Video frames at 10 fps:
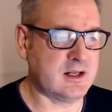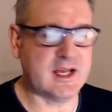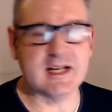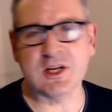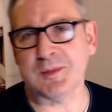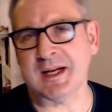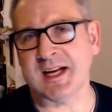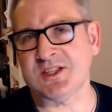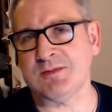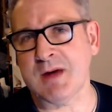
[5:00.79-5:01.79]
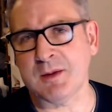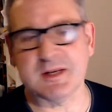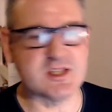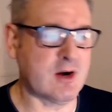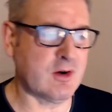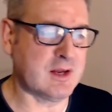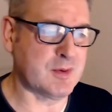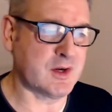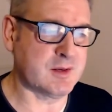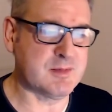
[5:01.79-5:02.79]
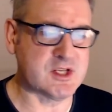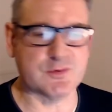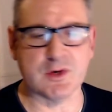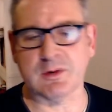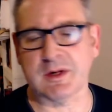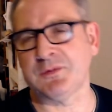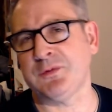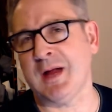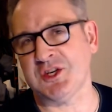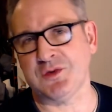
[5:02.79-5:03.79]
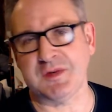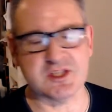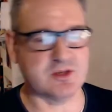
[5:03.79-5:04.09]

illuminated momentarily by the misfiring flash of his